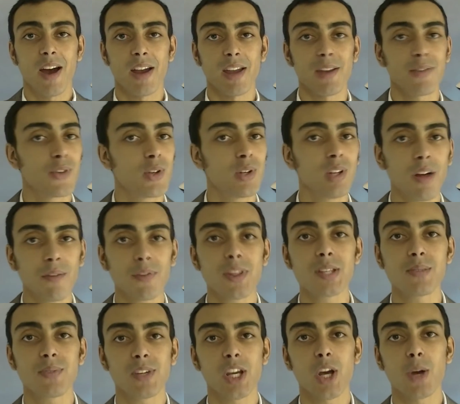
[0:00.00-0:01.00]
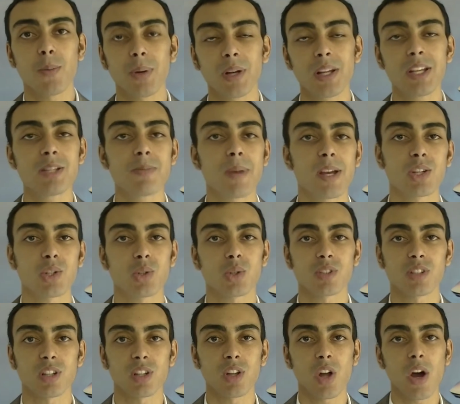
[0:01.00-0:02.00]
If you love this video, please make sure
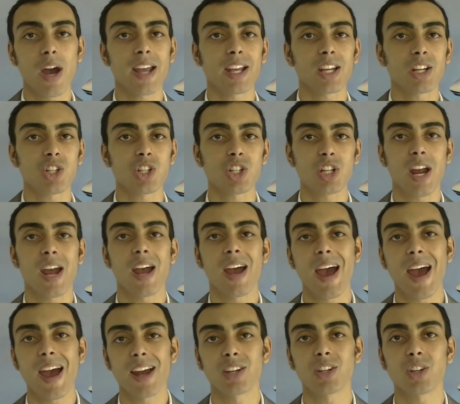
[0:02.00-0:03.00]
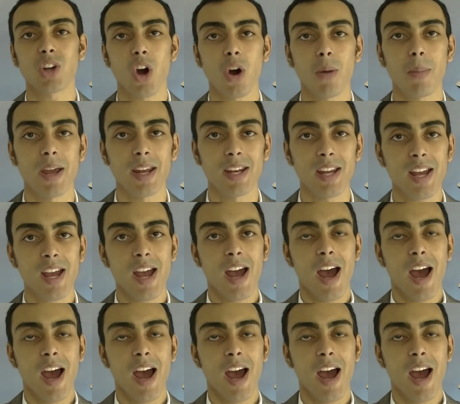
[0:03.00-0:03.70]
to like, share, and comment.